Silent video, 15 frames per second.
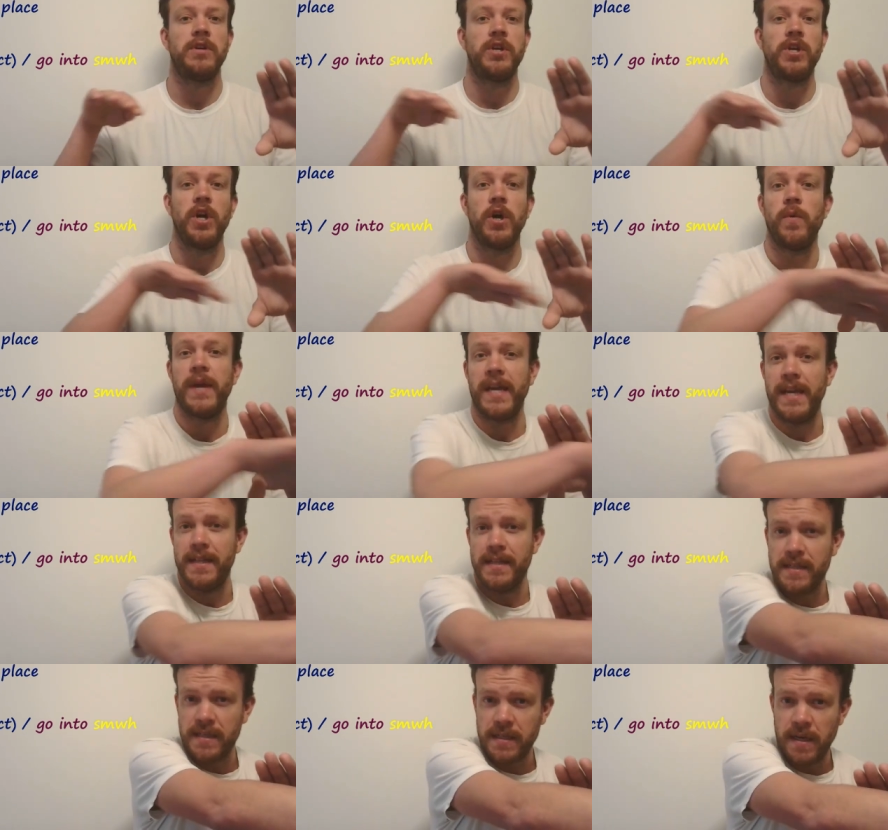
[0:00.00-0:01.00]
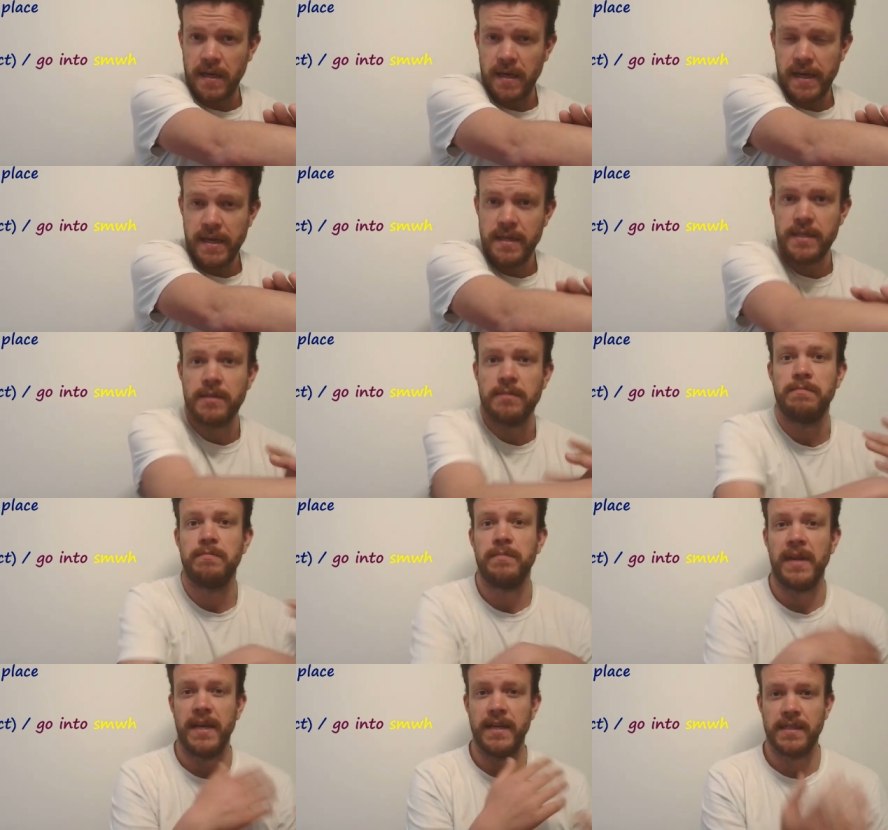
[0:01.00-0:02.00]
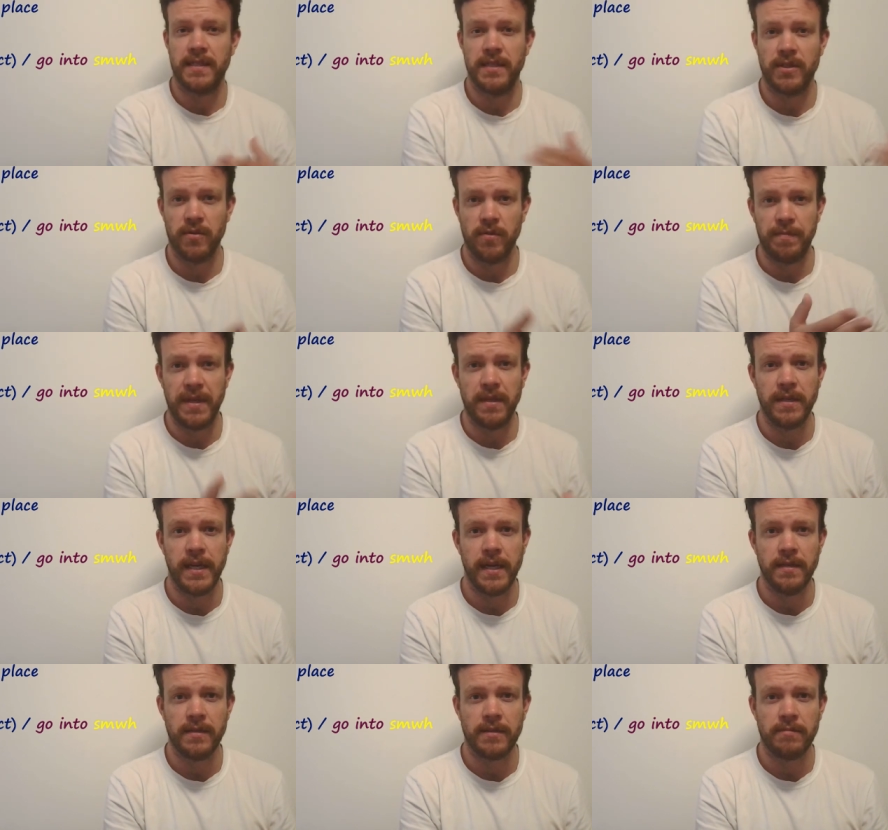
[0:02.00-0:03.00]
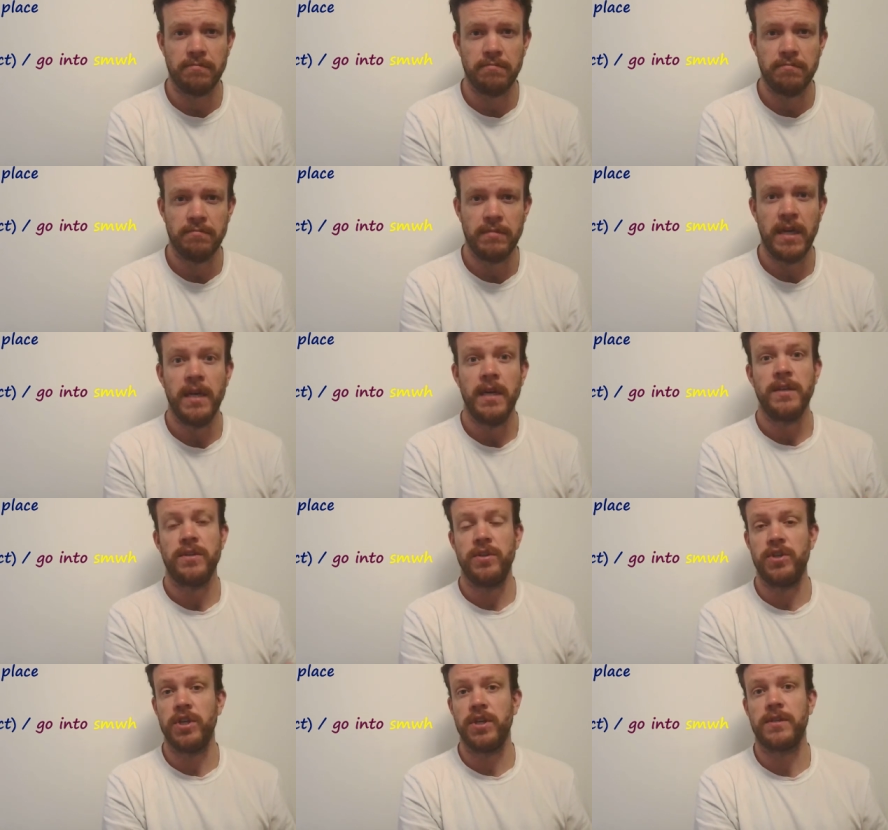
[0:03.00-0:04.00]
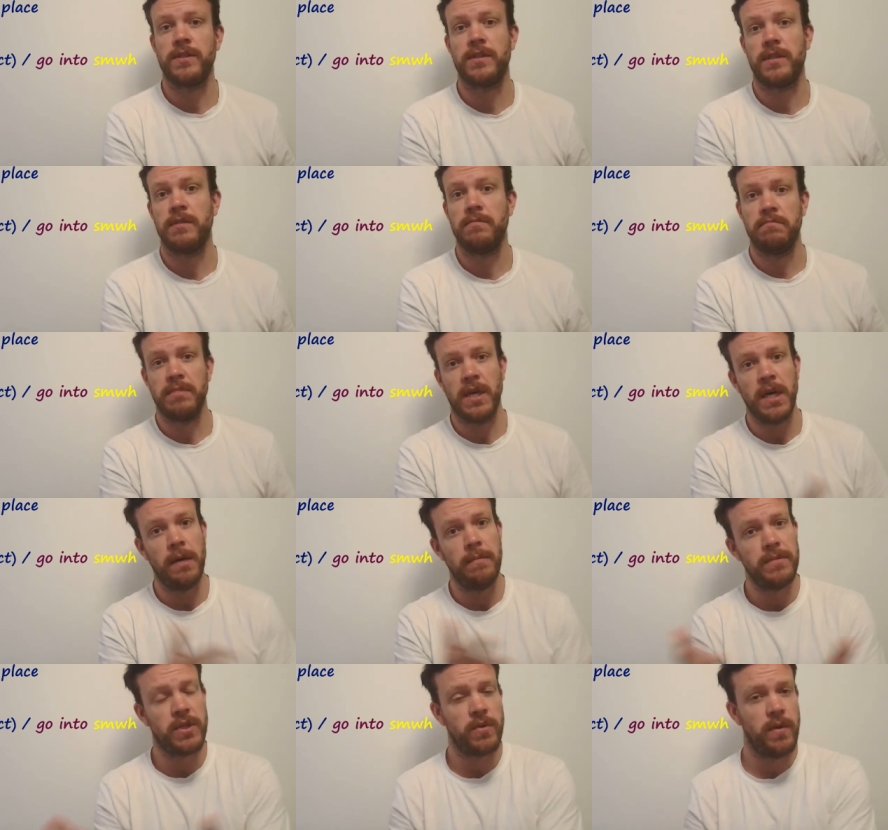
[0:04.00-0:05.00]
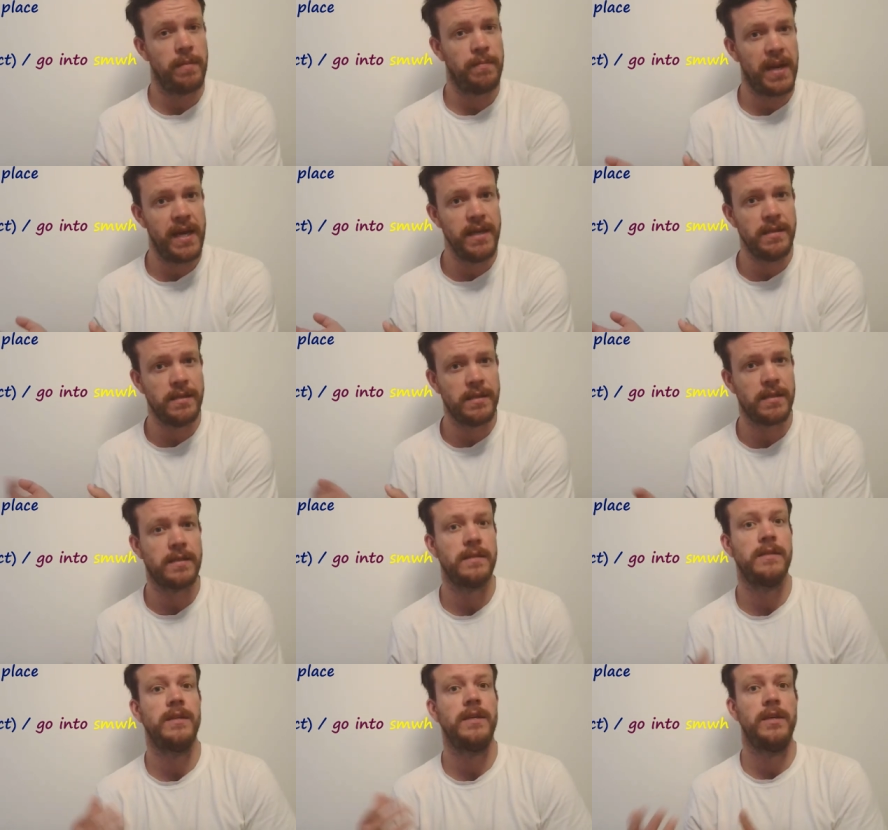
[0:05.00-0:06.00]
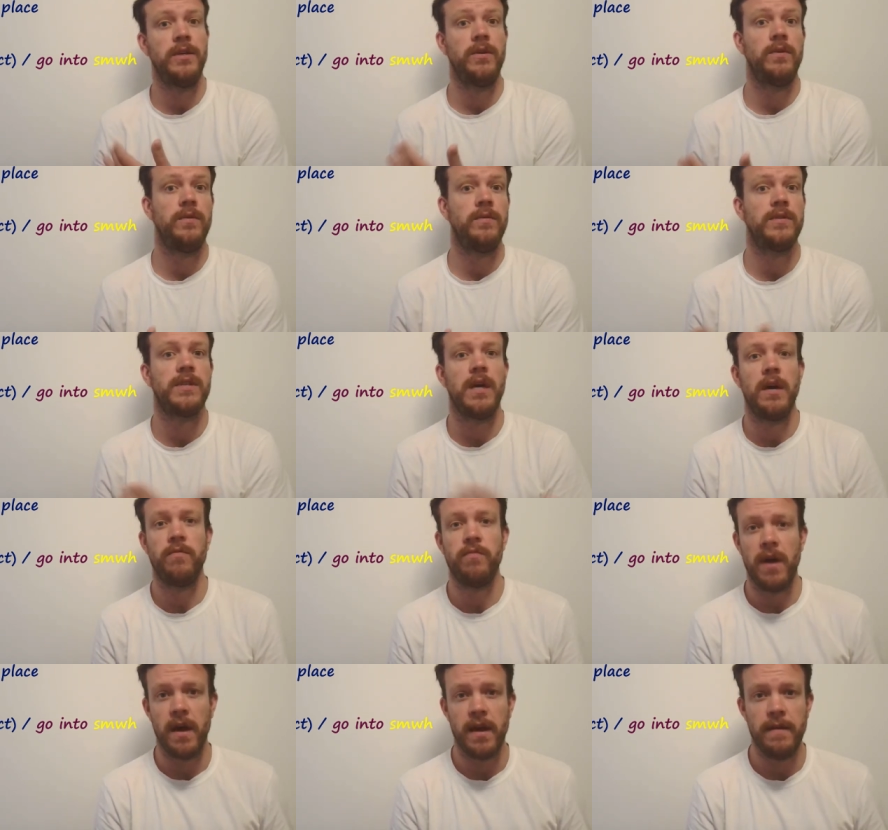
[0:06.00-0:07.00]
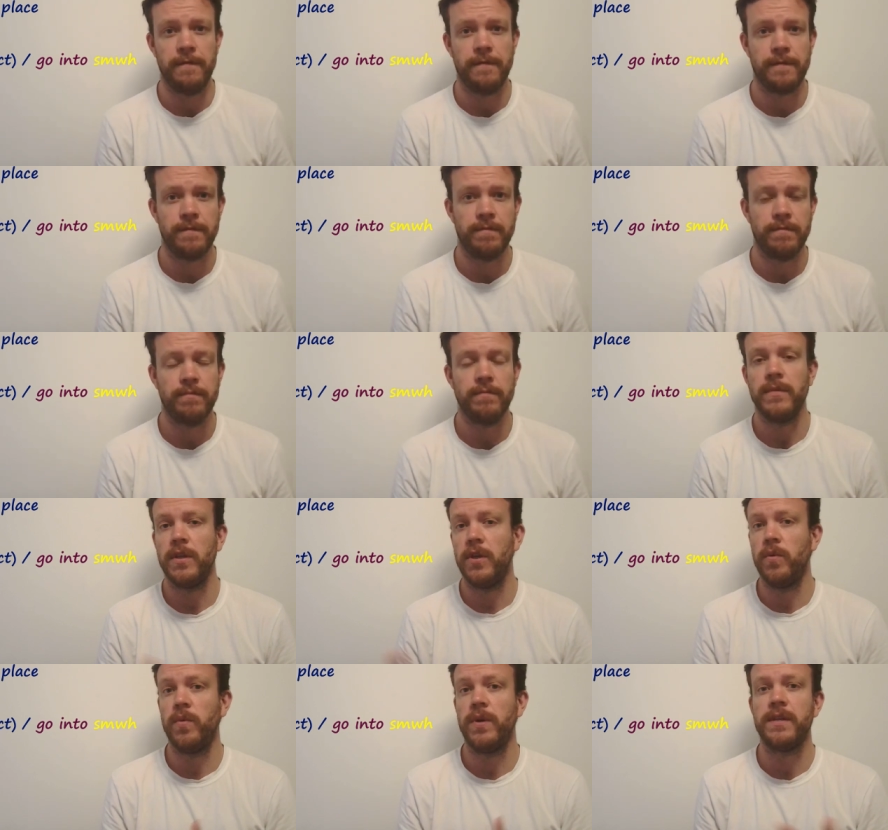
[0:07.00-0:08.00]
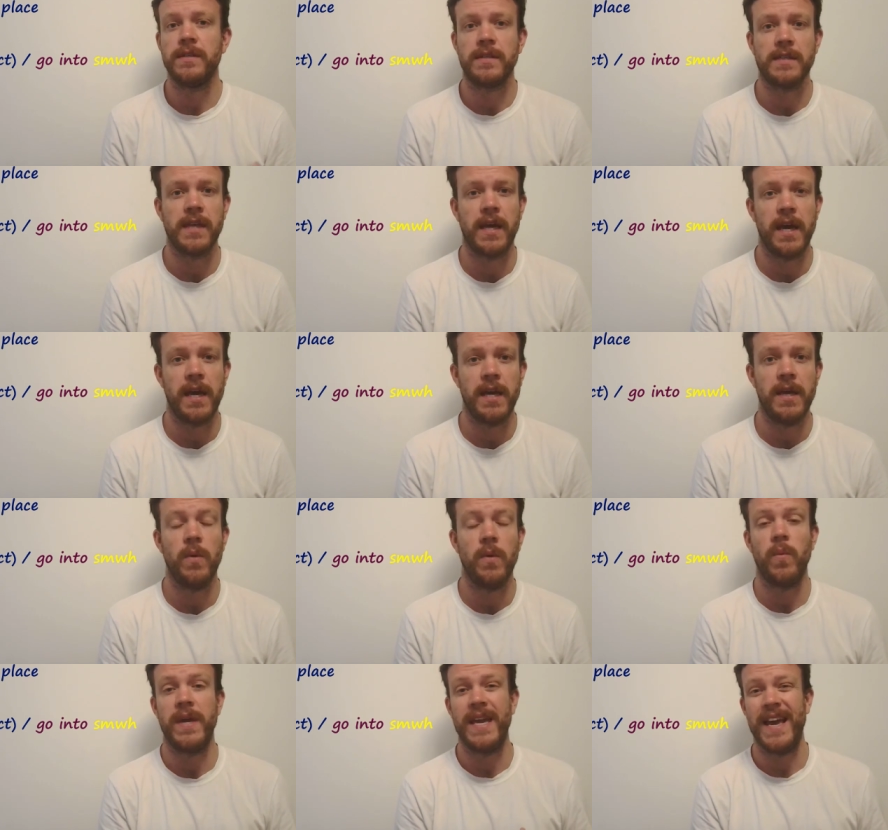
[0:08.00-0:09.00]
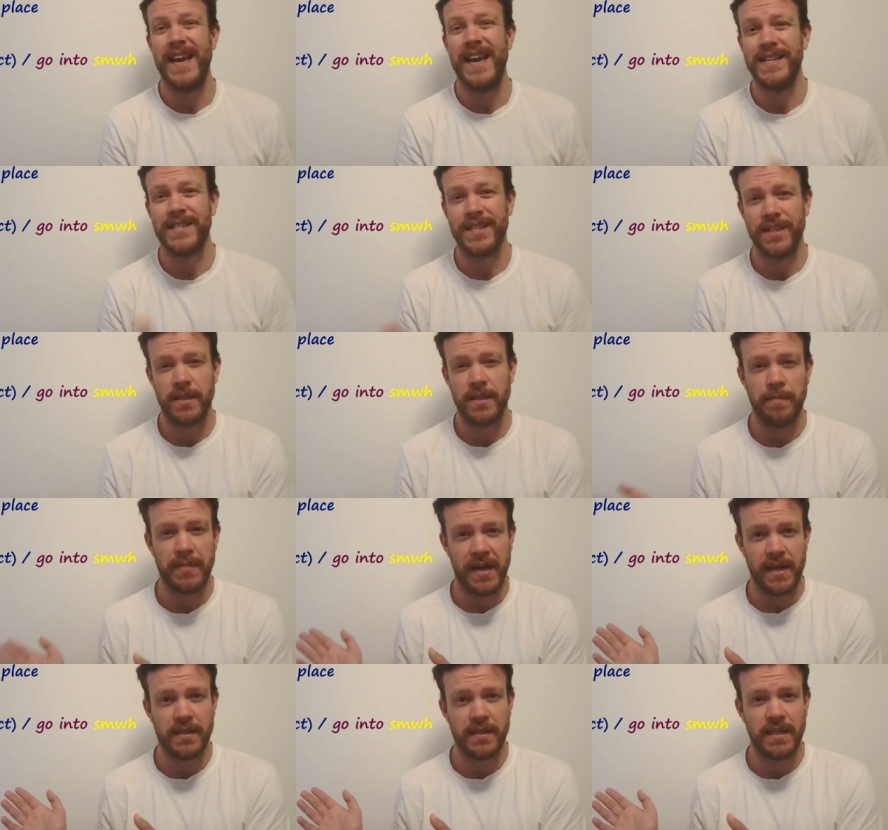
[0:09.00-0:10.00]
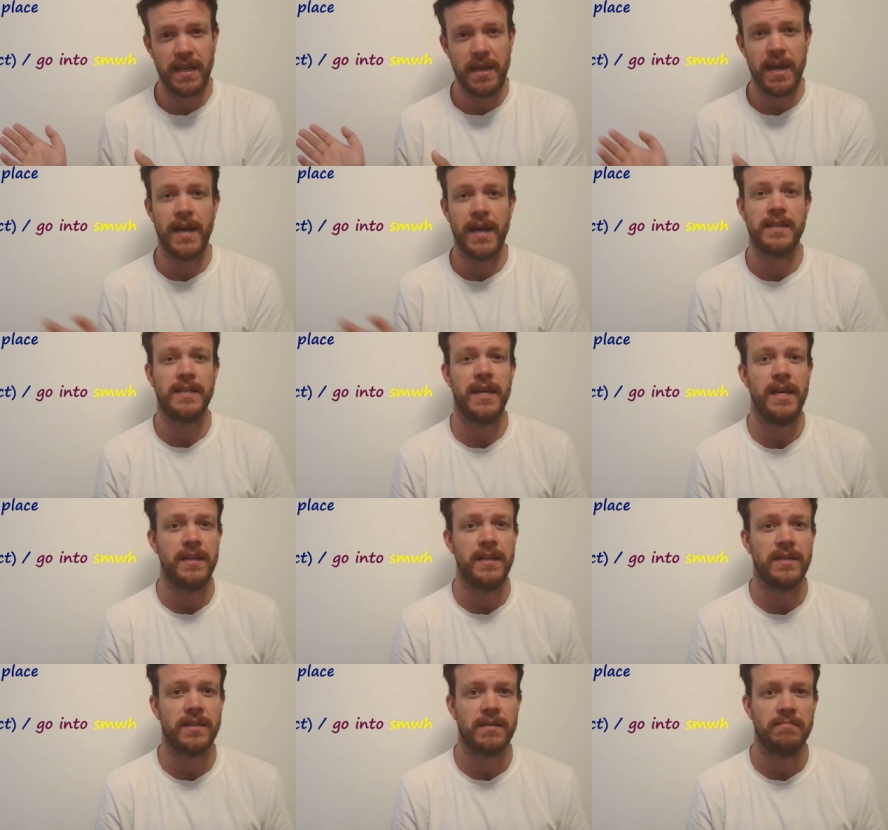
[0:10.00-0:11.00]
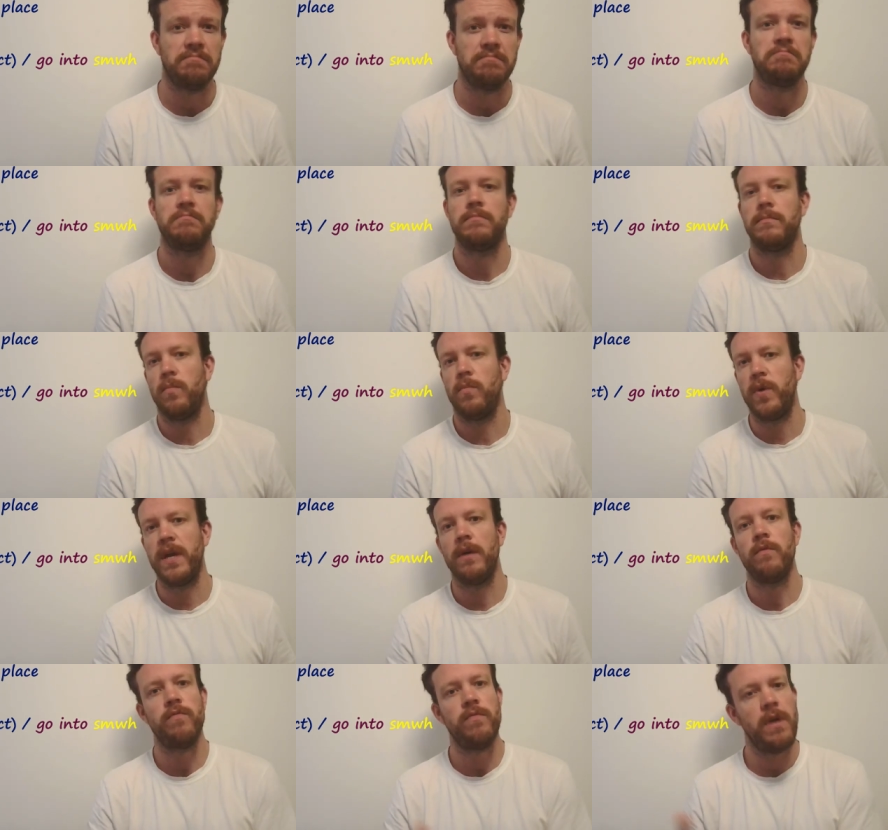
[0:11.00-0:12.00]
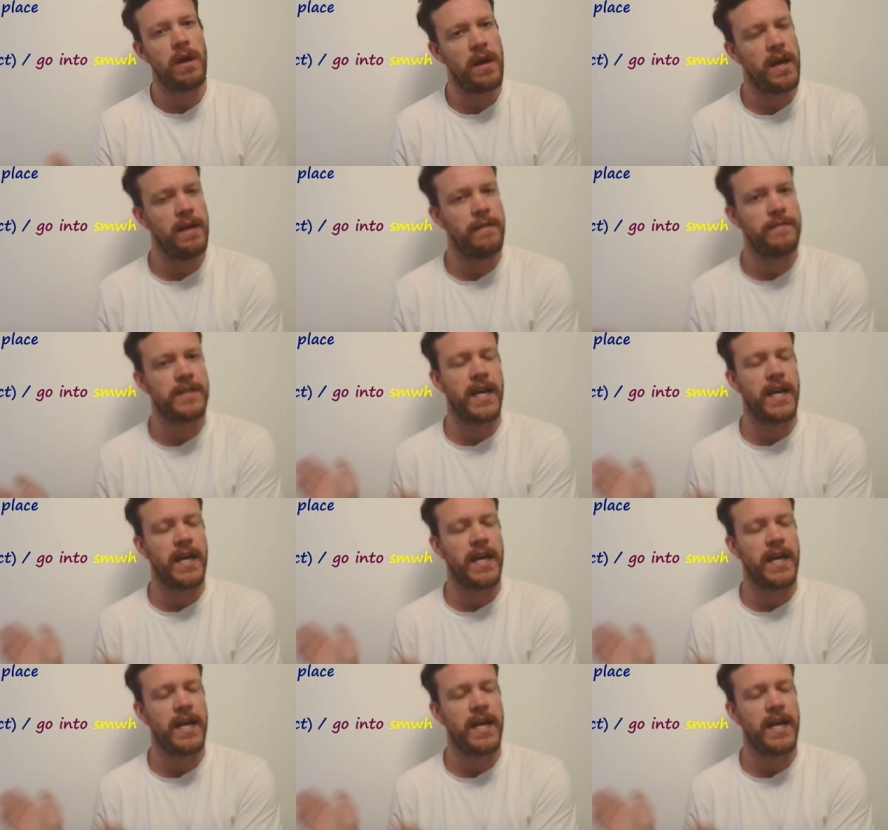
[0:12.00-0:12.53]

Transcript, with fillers: going inside places or buildings. To just come to a place, use arrive. You wouldn't say we entered the party at eight, we arrived